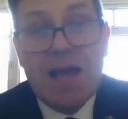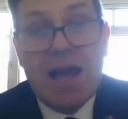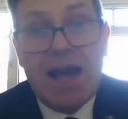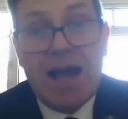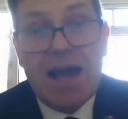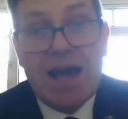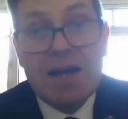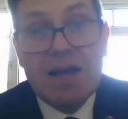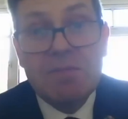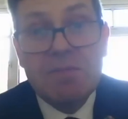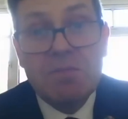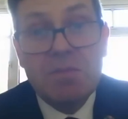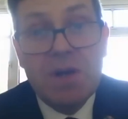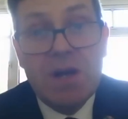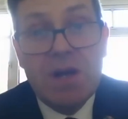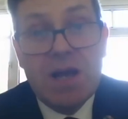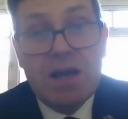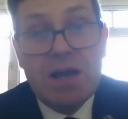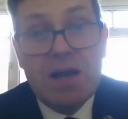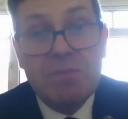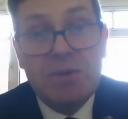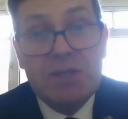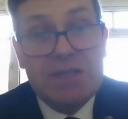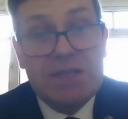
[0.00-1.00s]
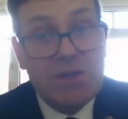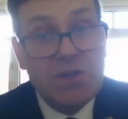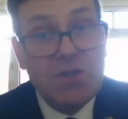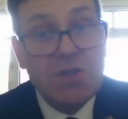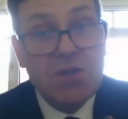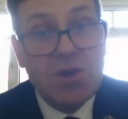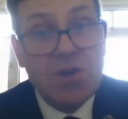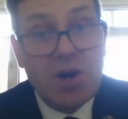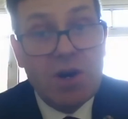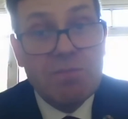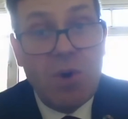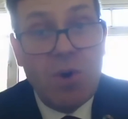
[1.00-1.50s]
But this
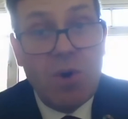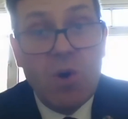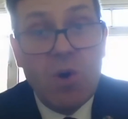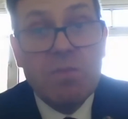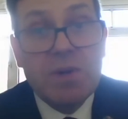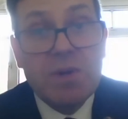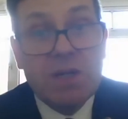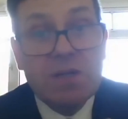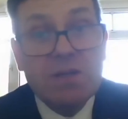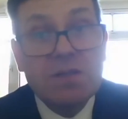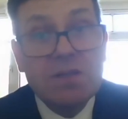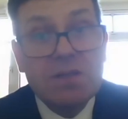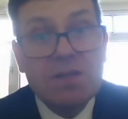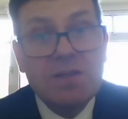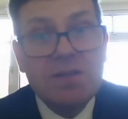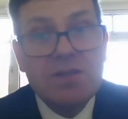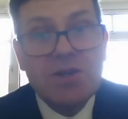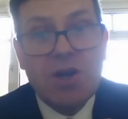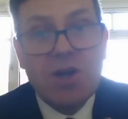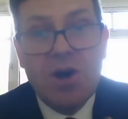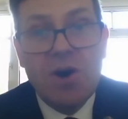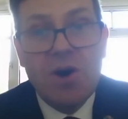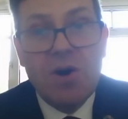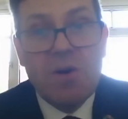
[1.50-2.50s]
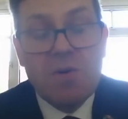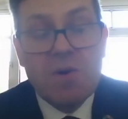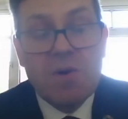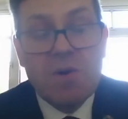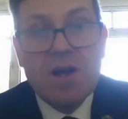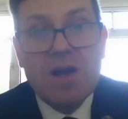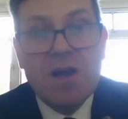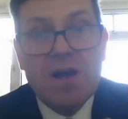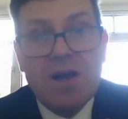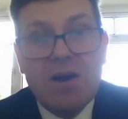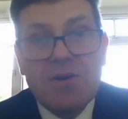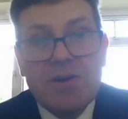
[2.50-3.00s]
is your moment to go,
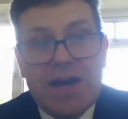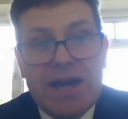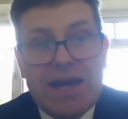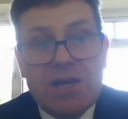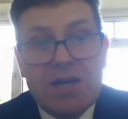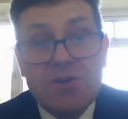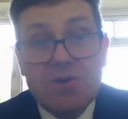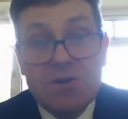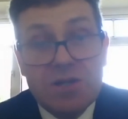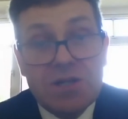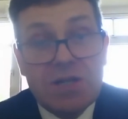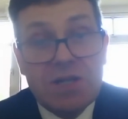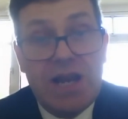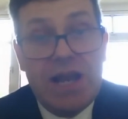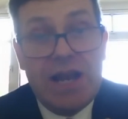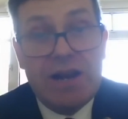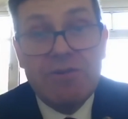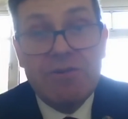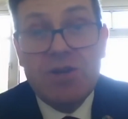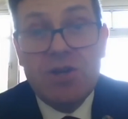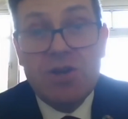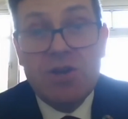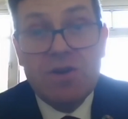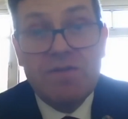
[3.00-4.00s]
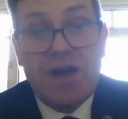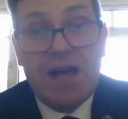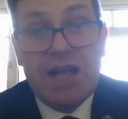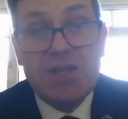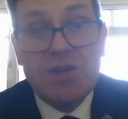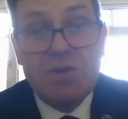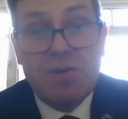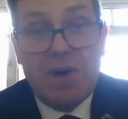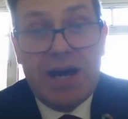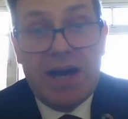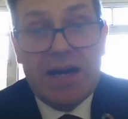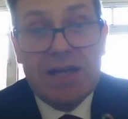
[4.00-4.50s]
okay, you're declaring your
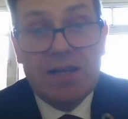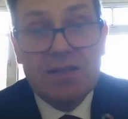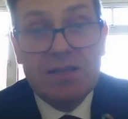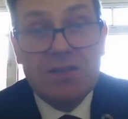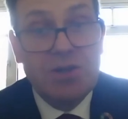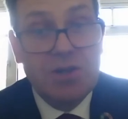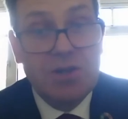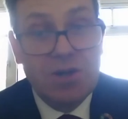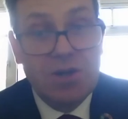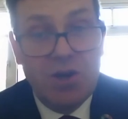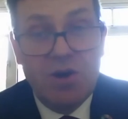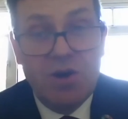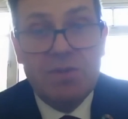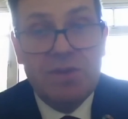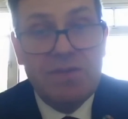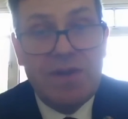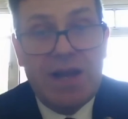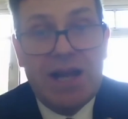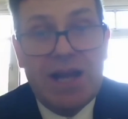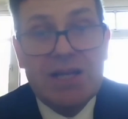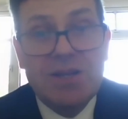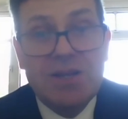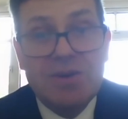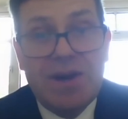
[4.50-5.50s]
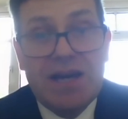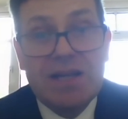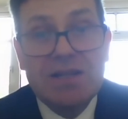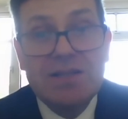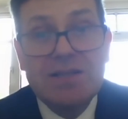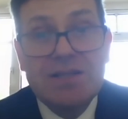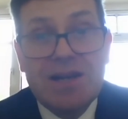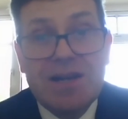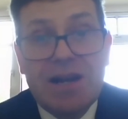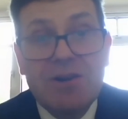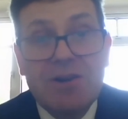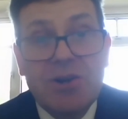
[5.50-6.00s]
value added, your global value
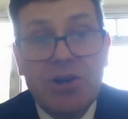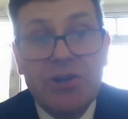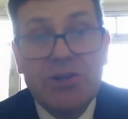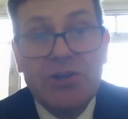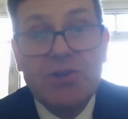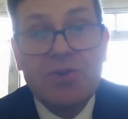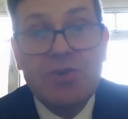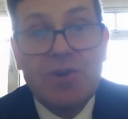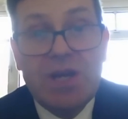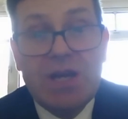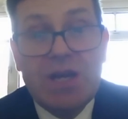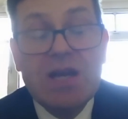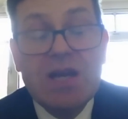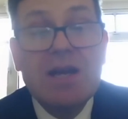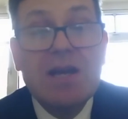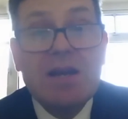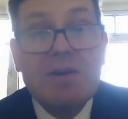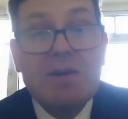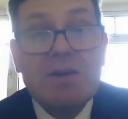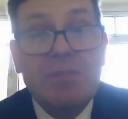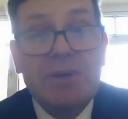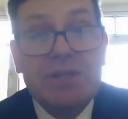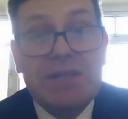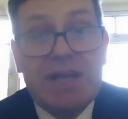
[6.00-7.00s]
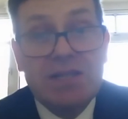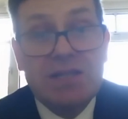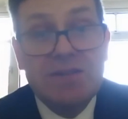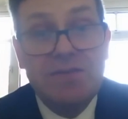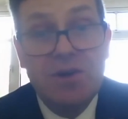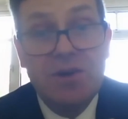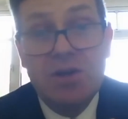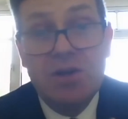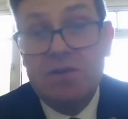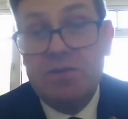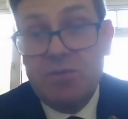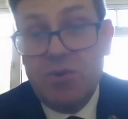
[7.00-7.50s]
added in our country, but that's
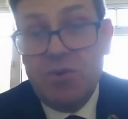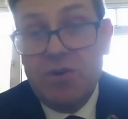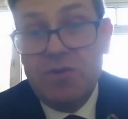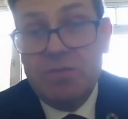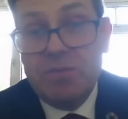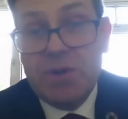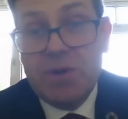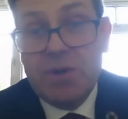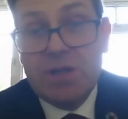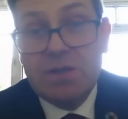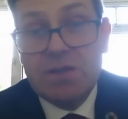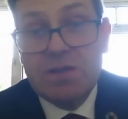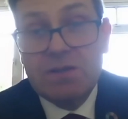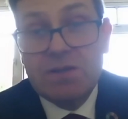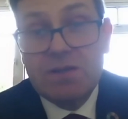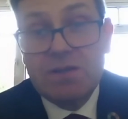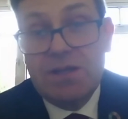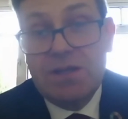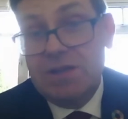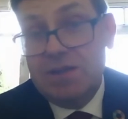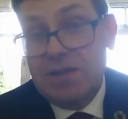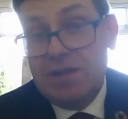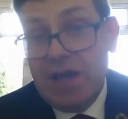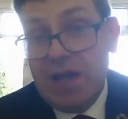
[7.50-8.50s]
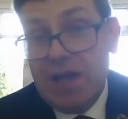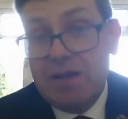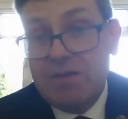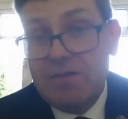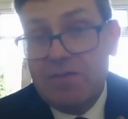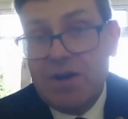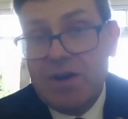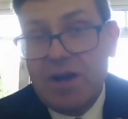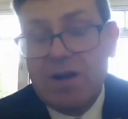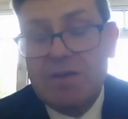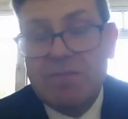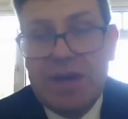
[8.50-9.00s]
full of footprints, let's say
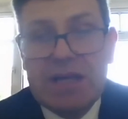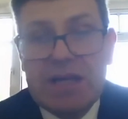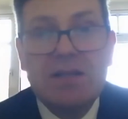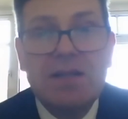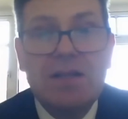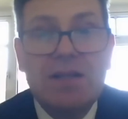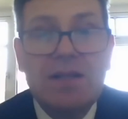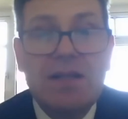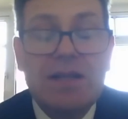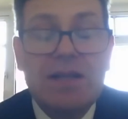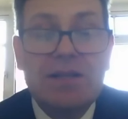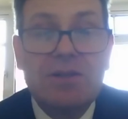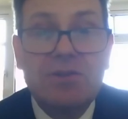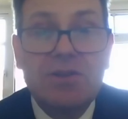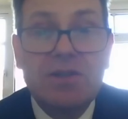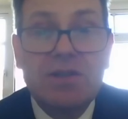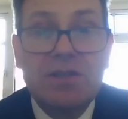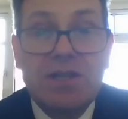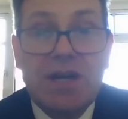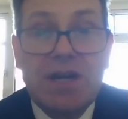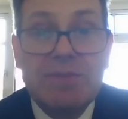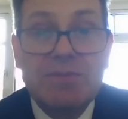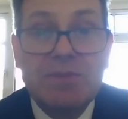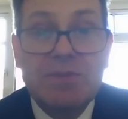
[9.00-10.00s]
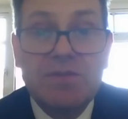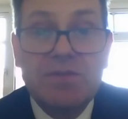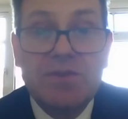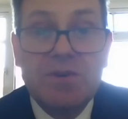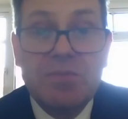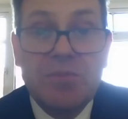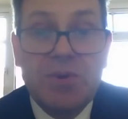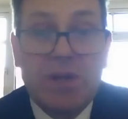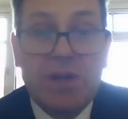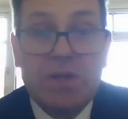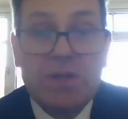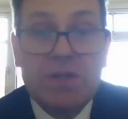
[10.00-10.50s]
environmental and other types of
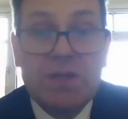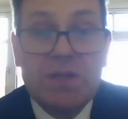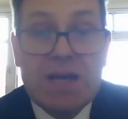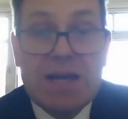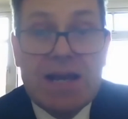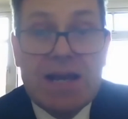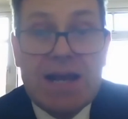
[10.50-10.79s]
footprints.